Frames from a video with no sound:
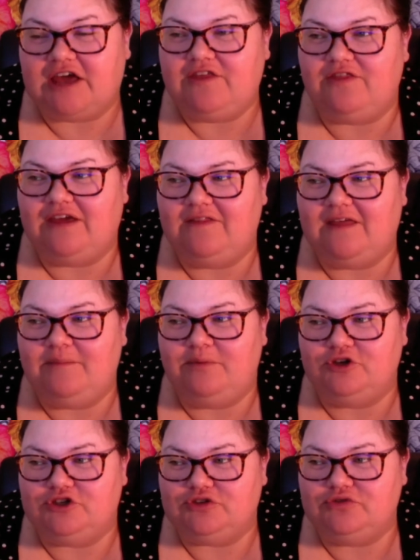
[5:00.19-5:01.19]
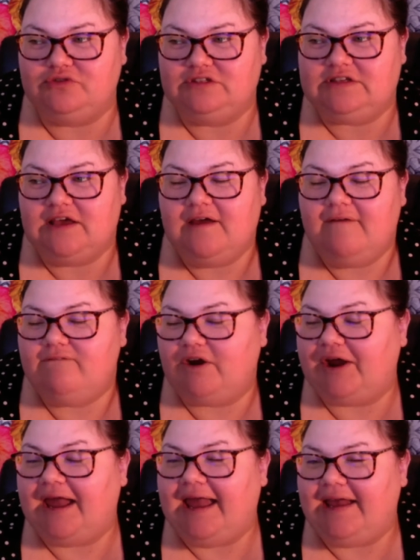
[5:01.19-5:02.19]
I think they produce
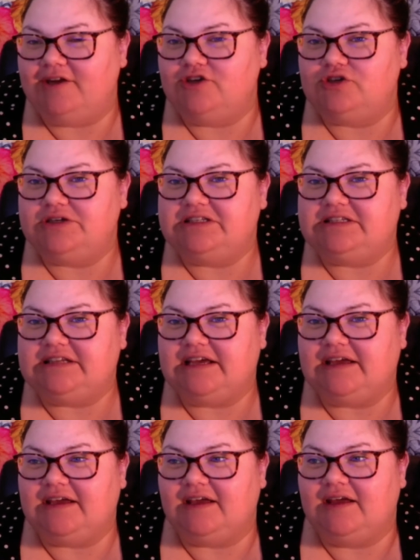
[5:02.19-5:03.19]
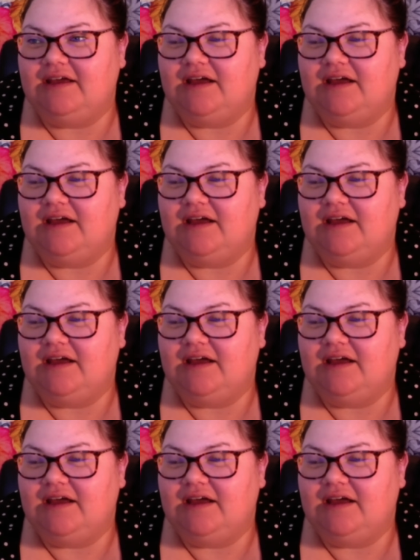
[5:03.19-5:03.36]
very interesting